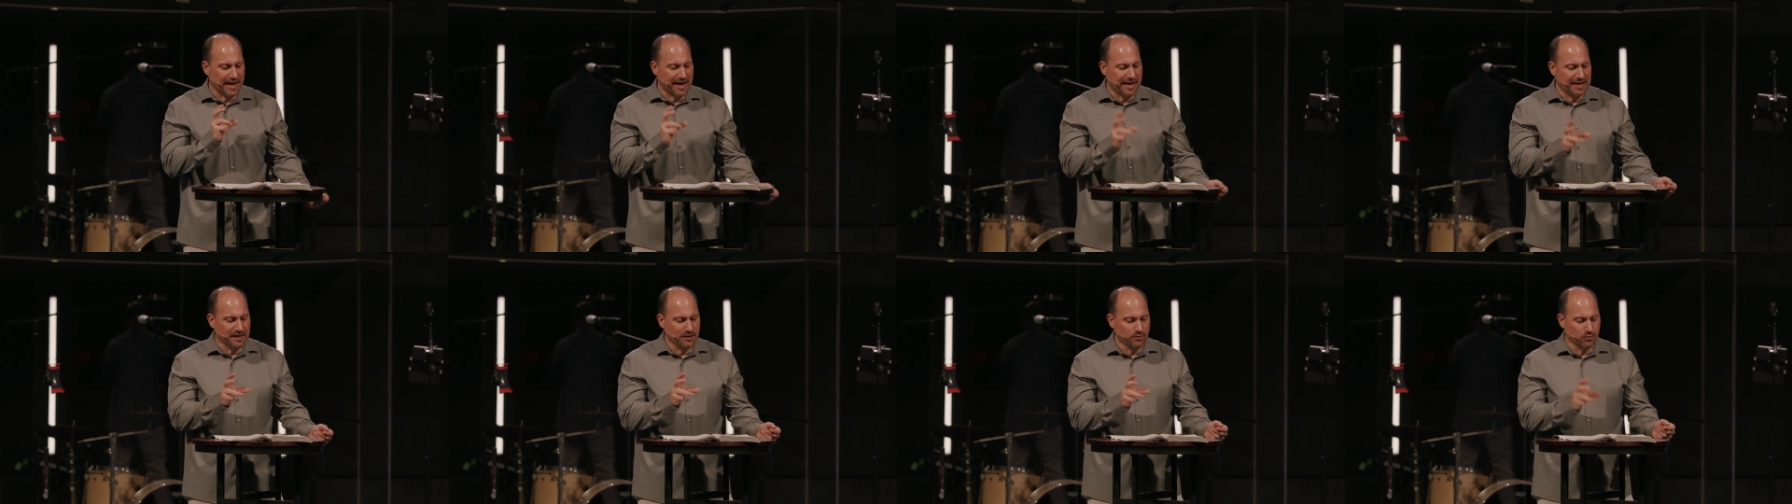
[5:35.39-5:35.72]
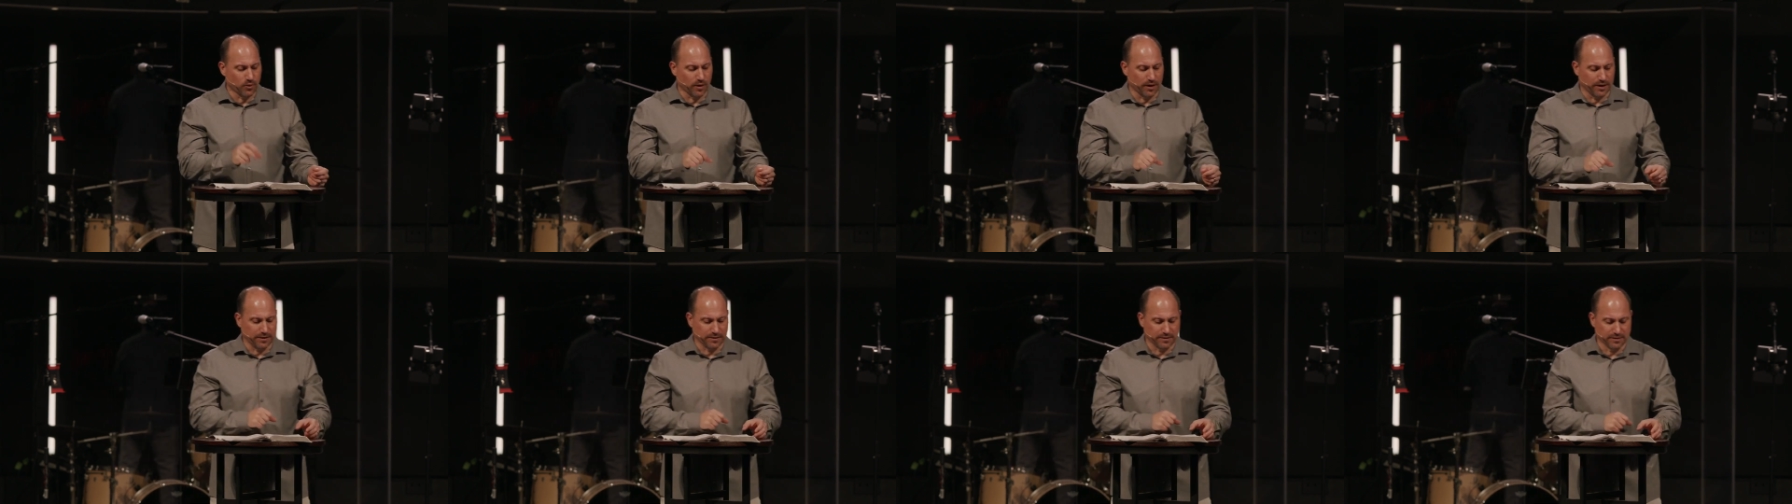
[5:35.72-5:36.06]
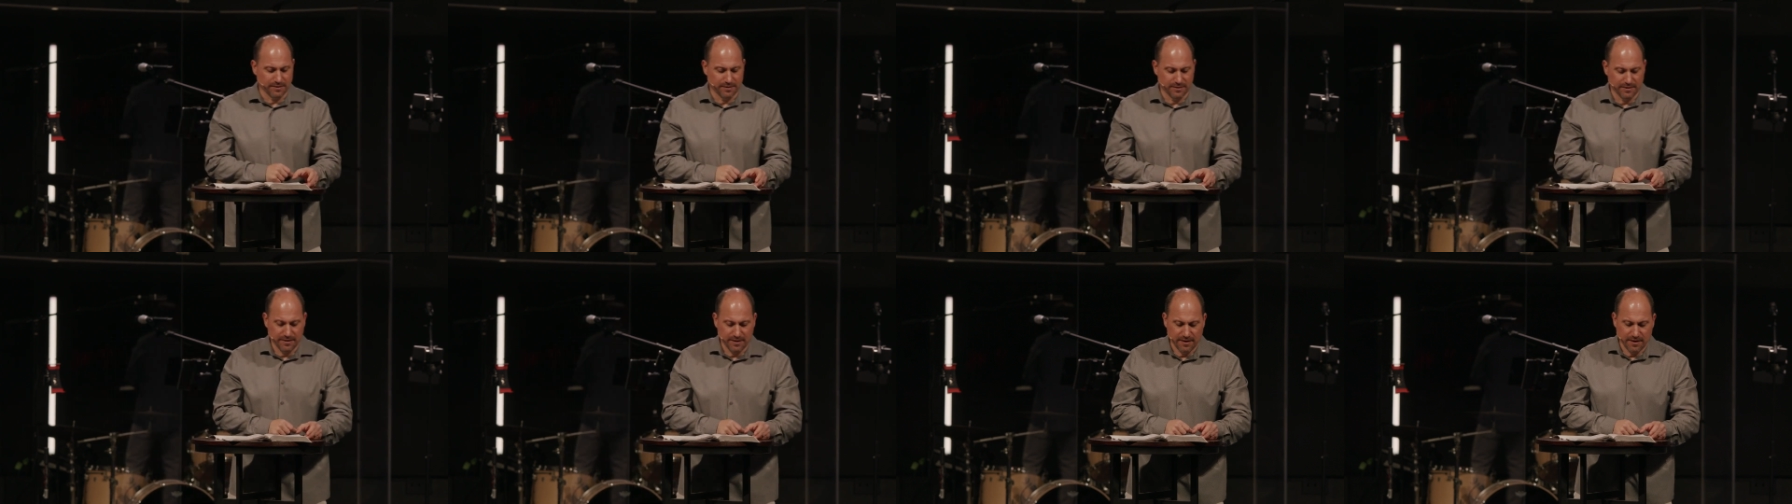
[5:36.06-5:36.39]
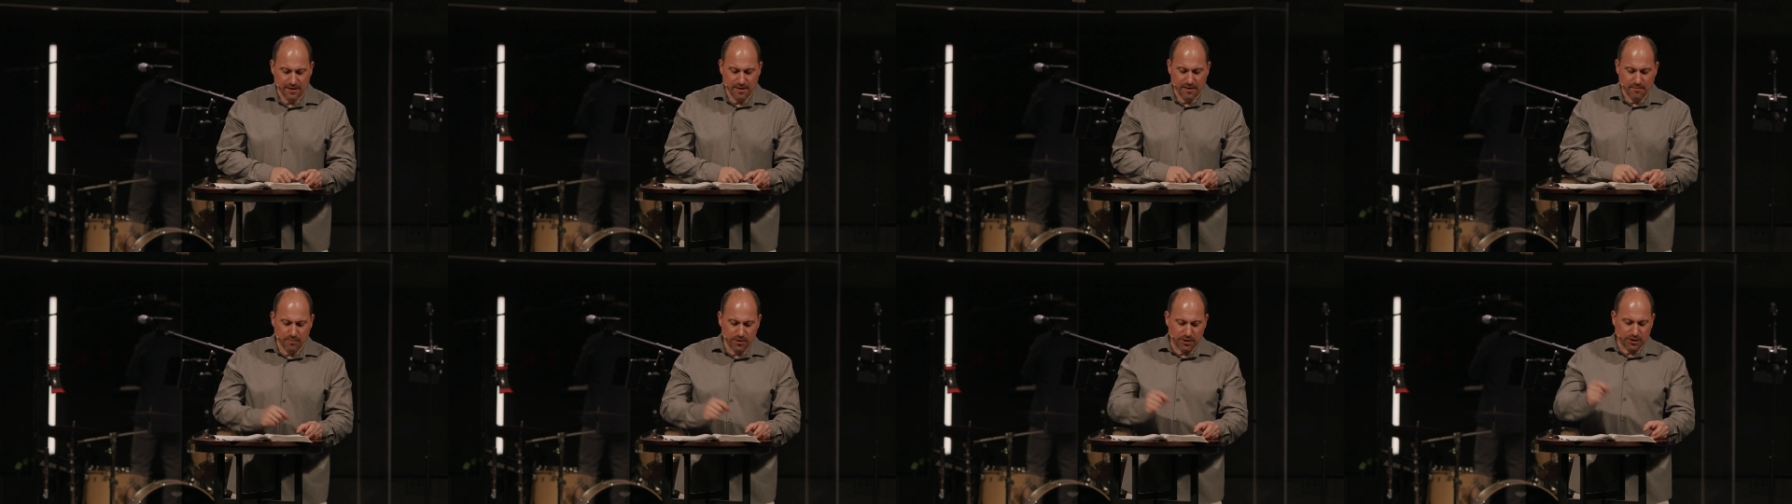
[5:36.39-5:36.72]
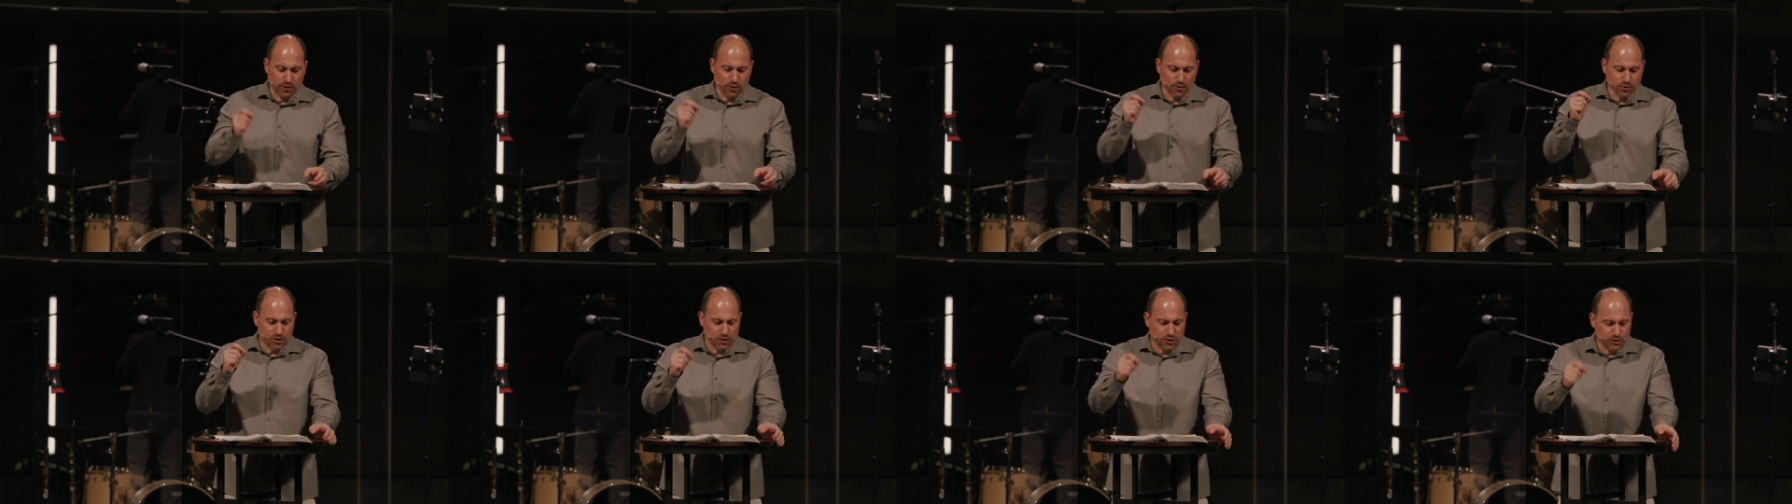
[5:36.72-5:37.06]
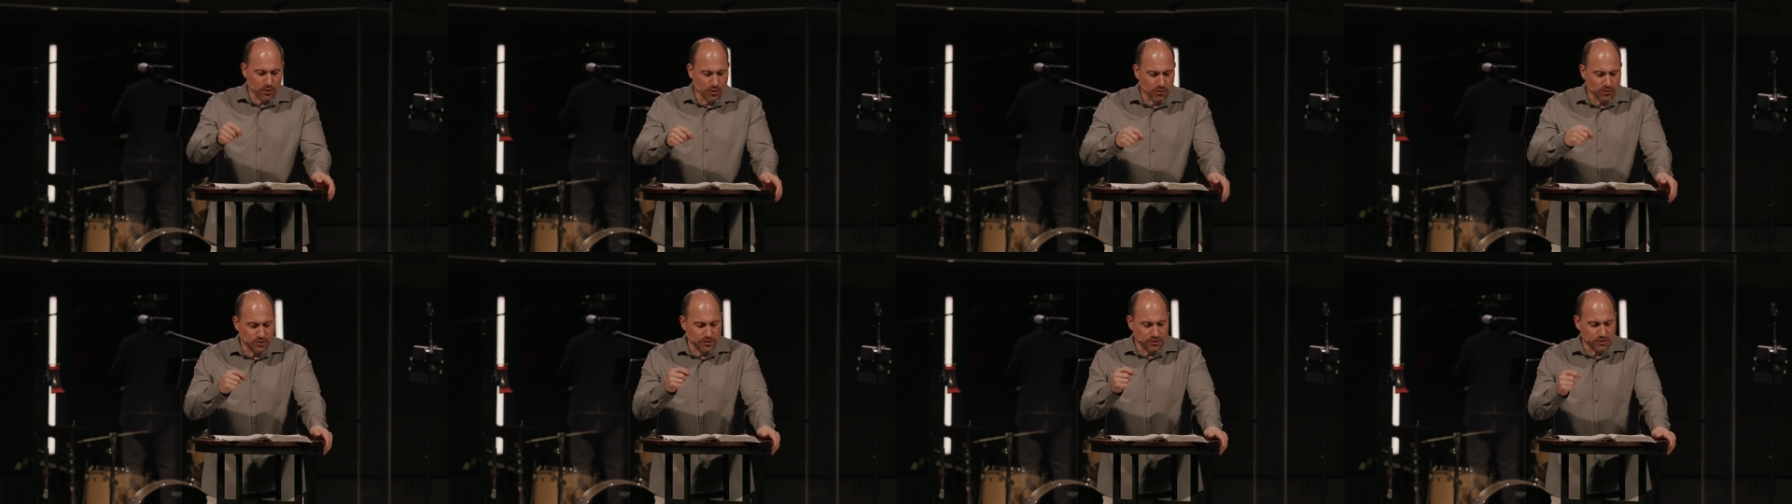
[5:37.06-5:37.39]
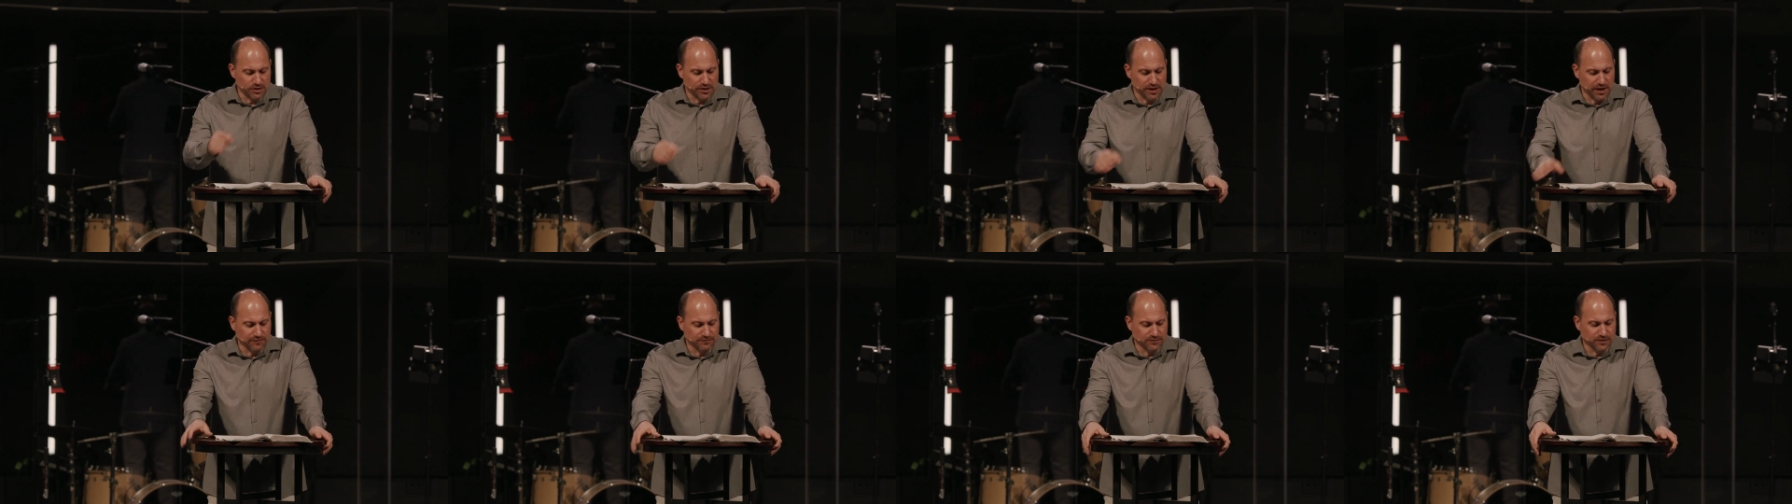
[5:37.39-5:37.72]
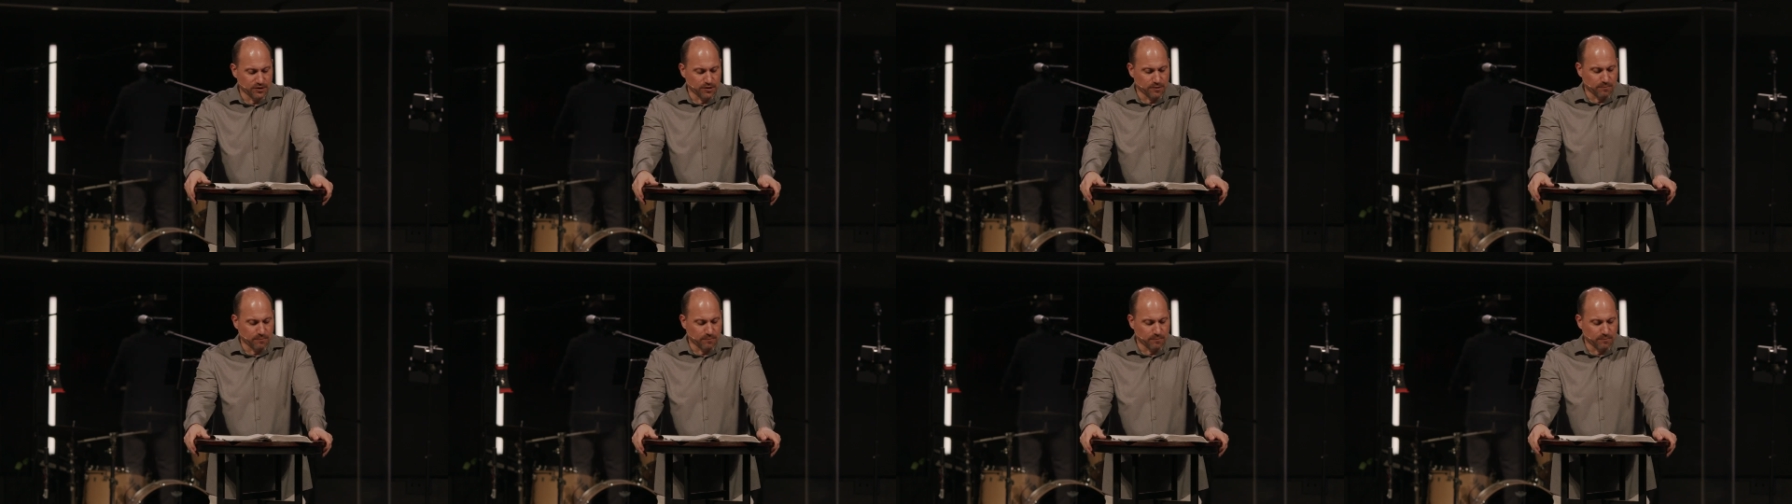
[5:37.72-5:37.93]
anyone, but go show yourself to the